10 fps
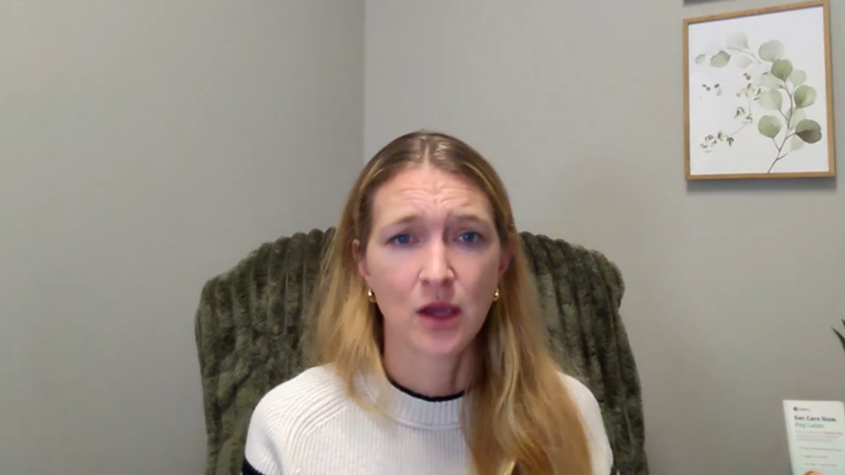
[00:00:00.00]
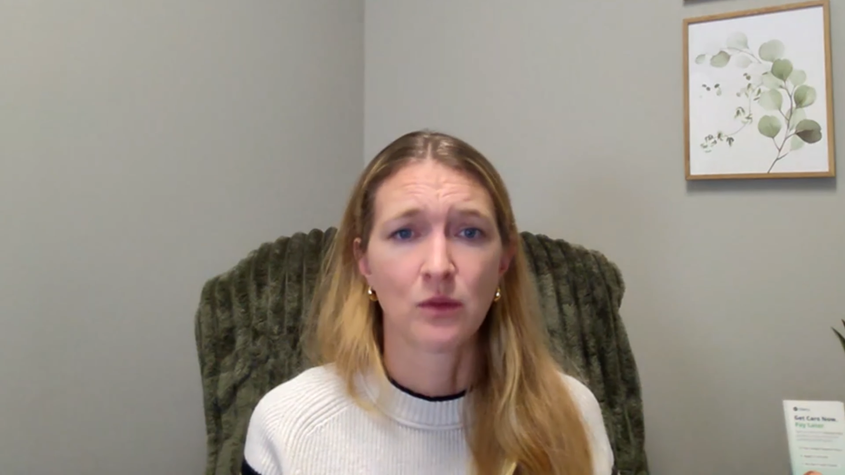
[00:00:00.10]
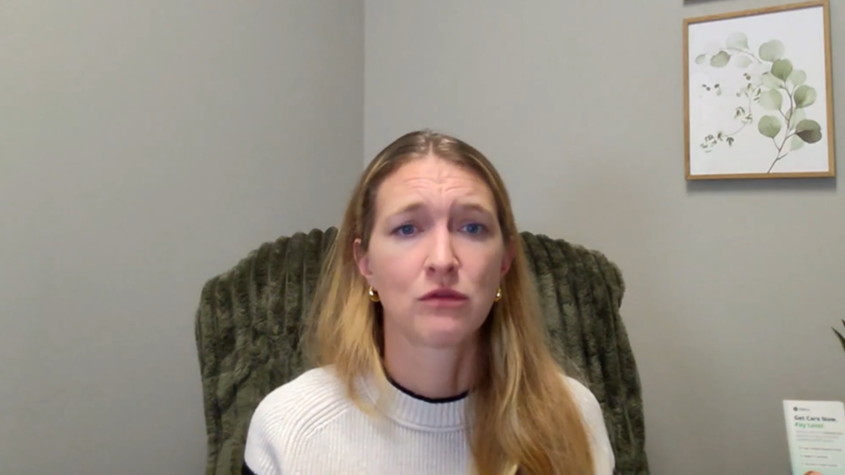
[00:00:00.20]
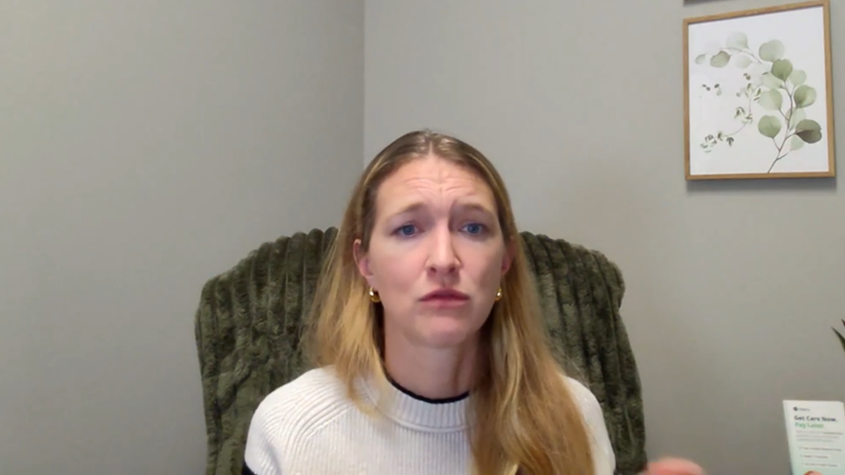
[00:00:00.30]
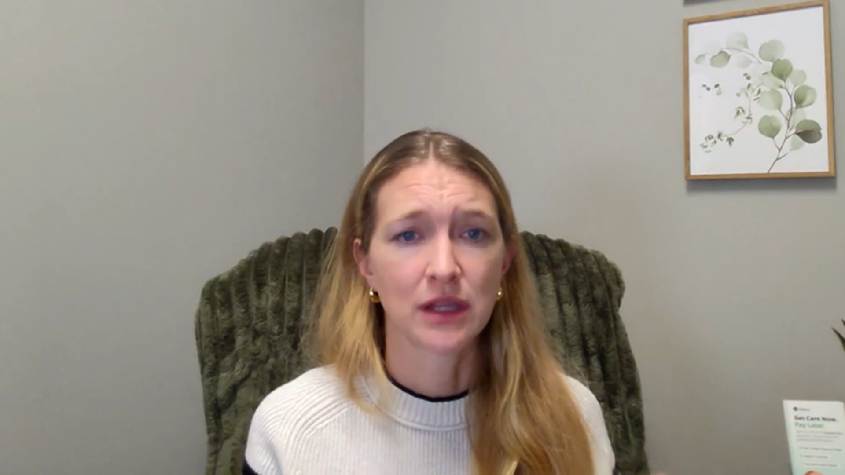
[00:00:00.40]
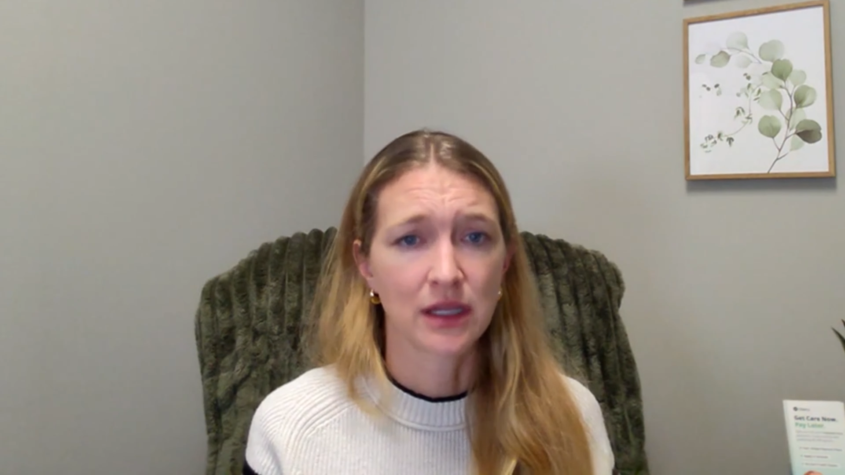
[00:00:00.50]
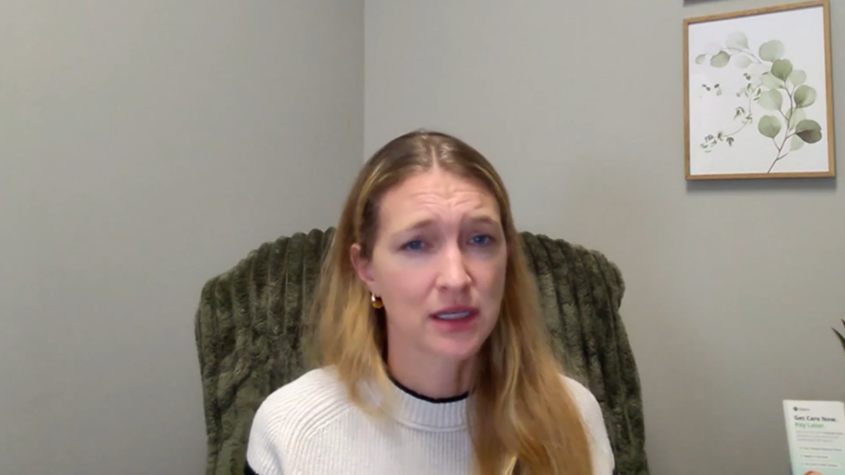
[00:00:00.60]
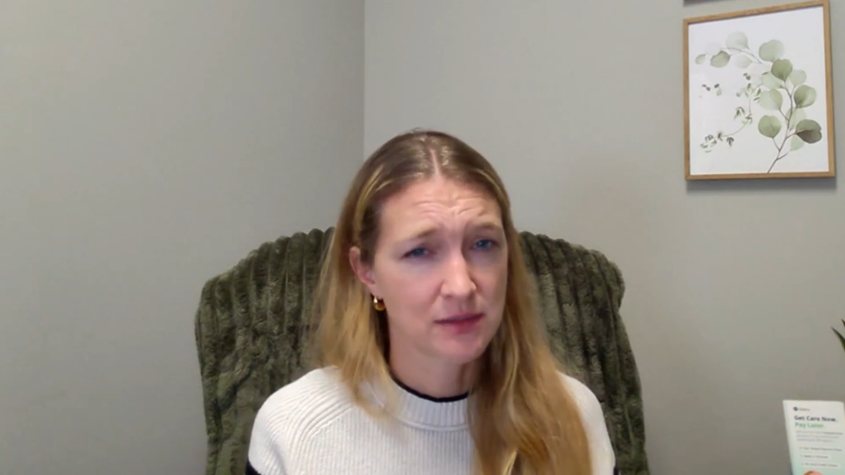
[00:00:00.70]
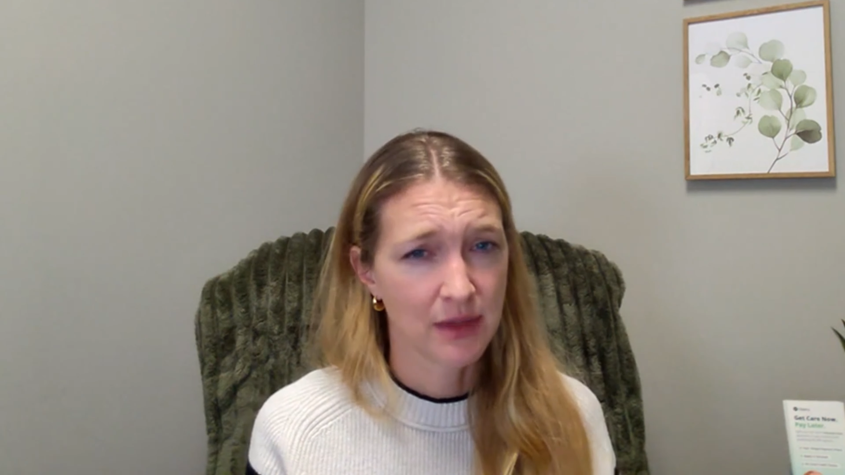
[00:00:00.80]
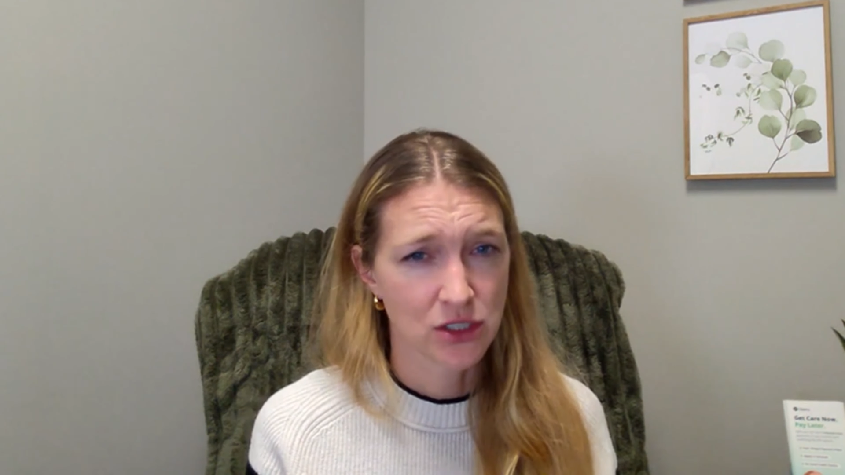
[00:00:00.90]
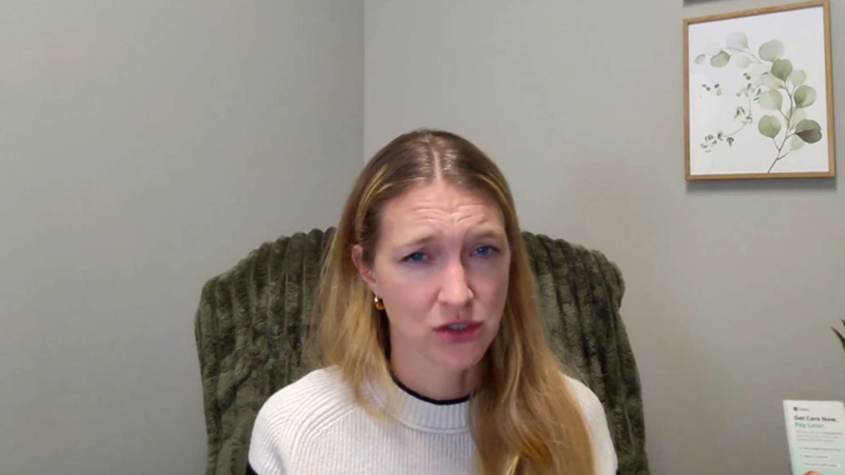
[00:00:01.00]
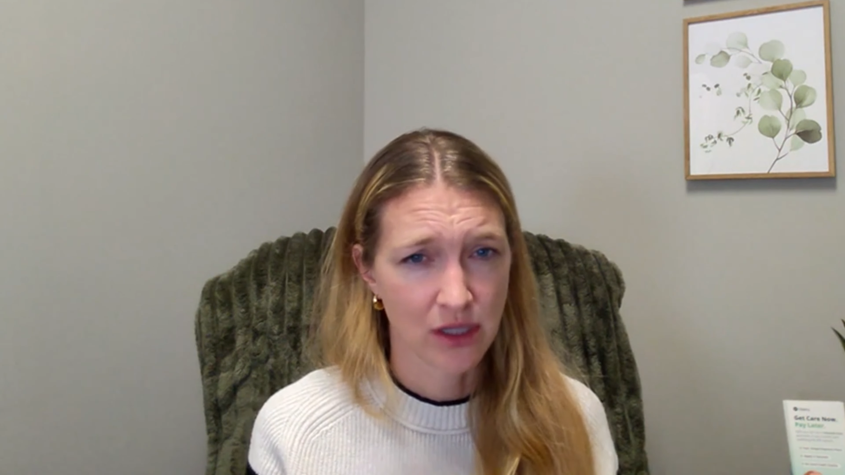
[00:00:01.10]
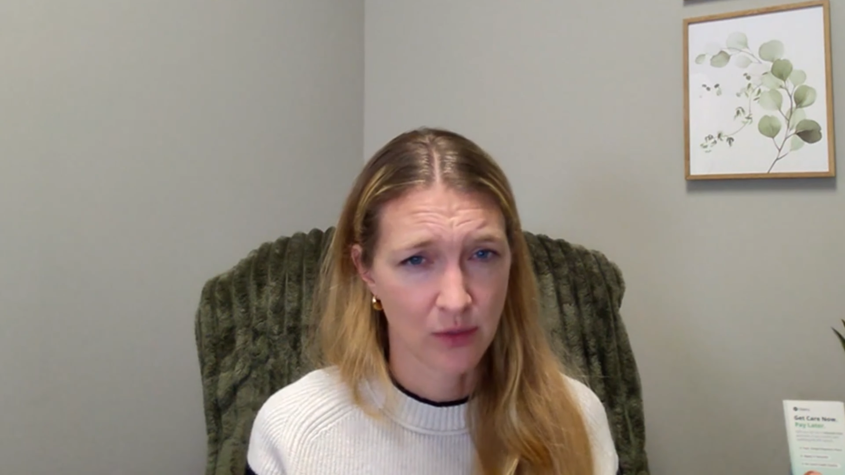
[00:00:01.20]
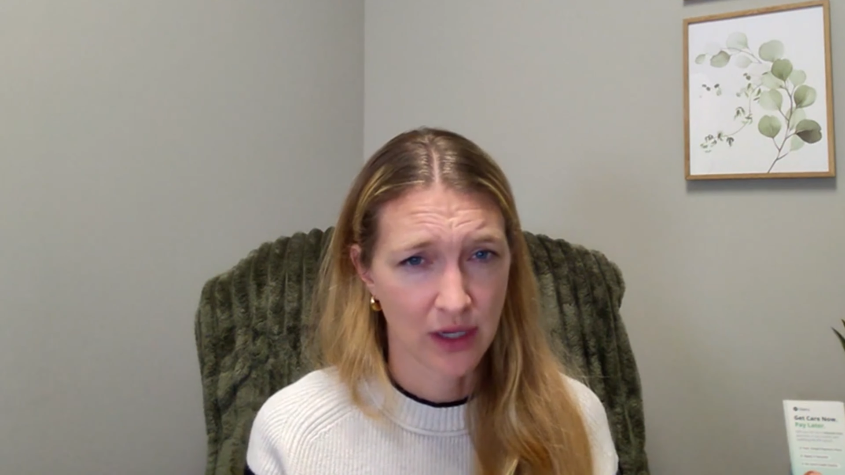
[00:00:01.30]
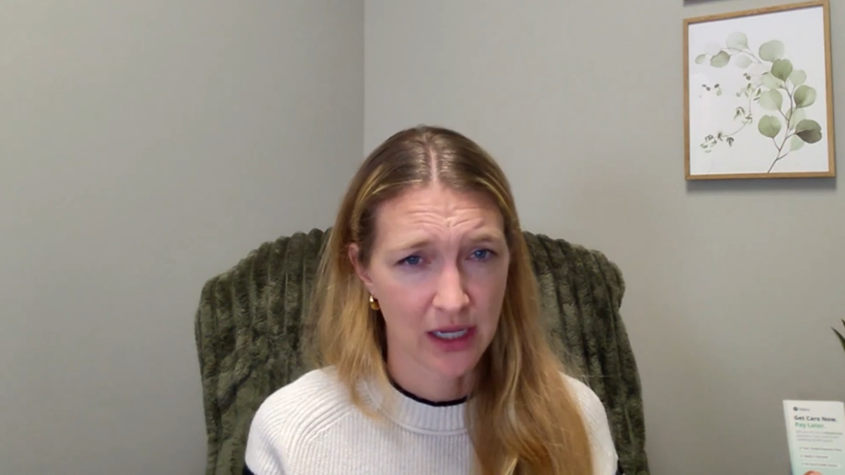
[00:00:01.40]
We really need to make sure
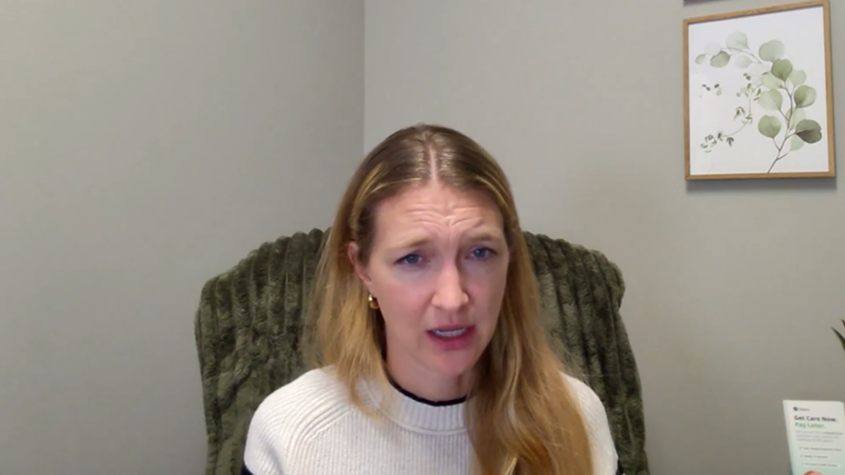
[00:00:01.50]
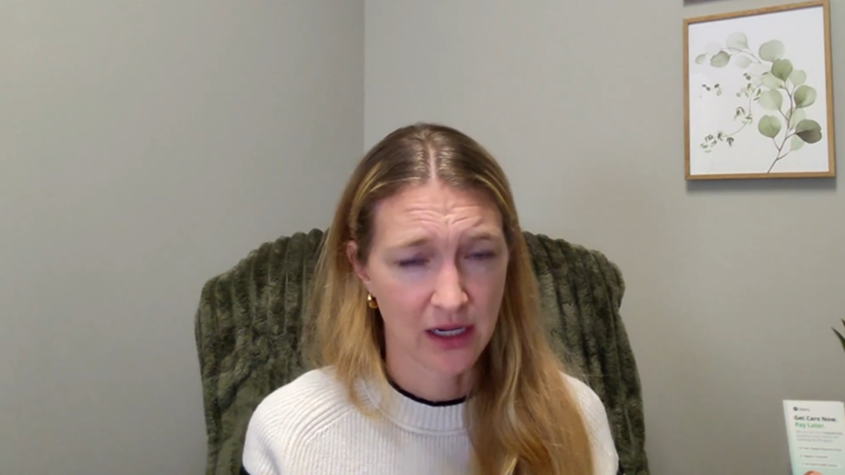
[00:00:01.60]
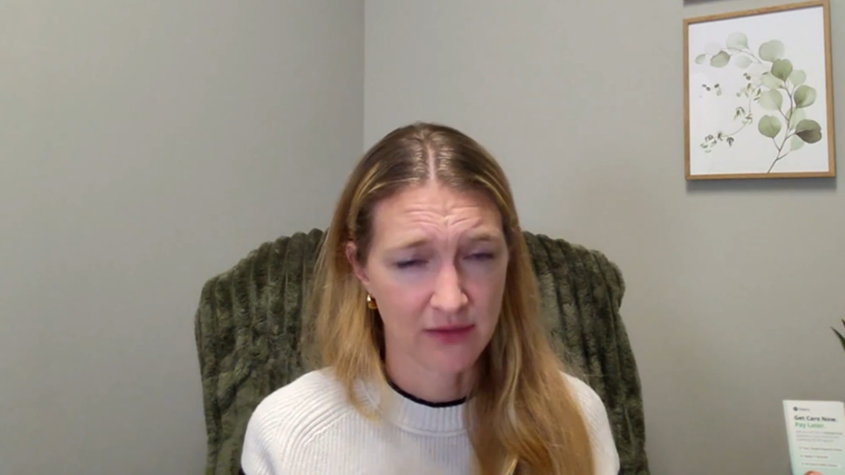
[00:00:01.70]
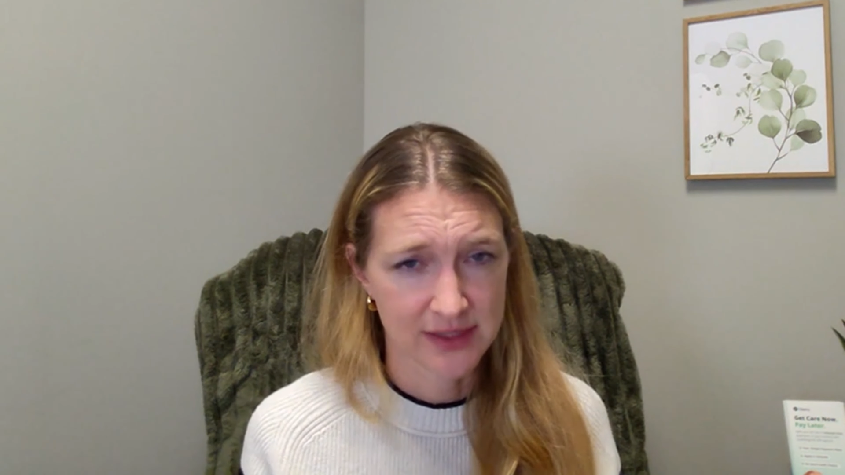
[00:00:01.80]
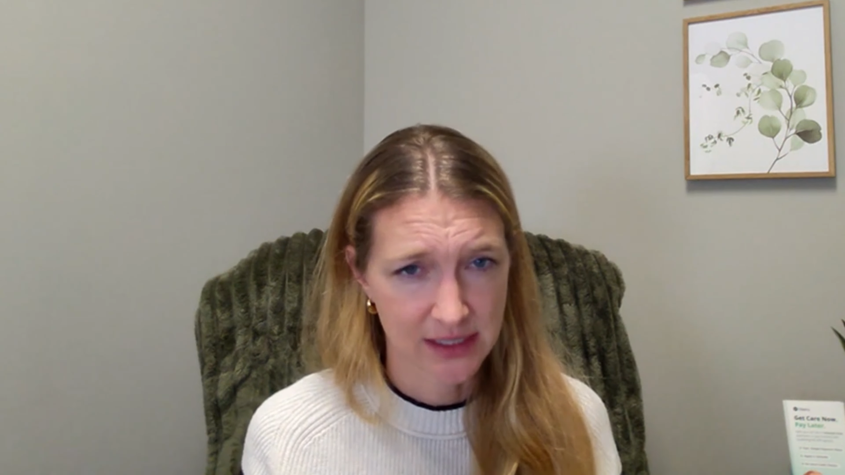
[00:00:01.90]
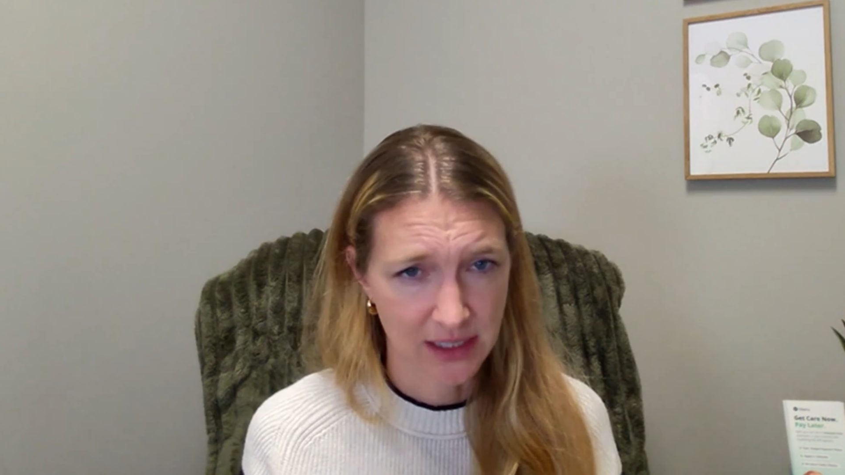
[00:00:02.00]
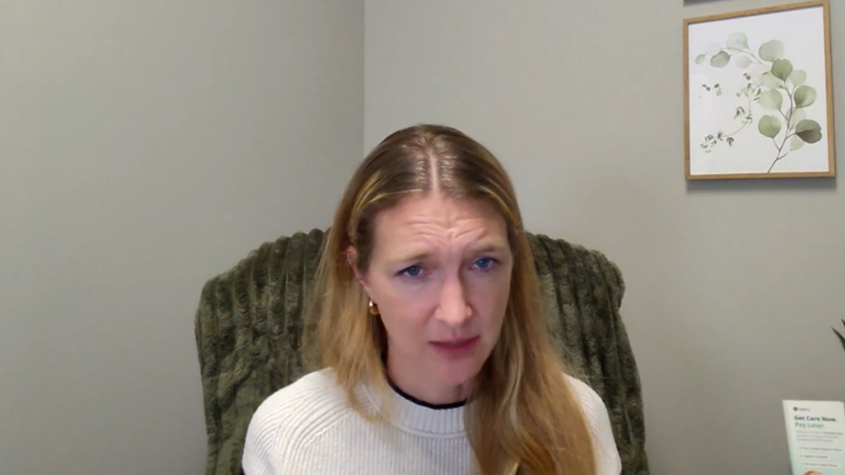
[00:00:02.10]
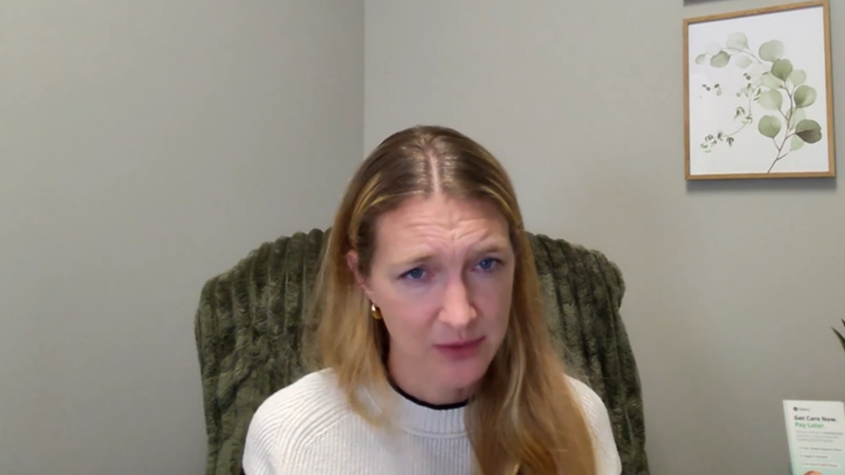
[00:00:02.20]
that we're getting enough sleep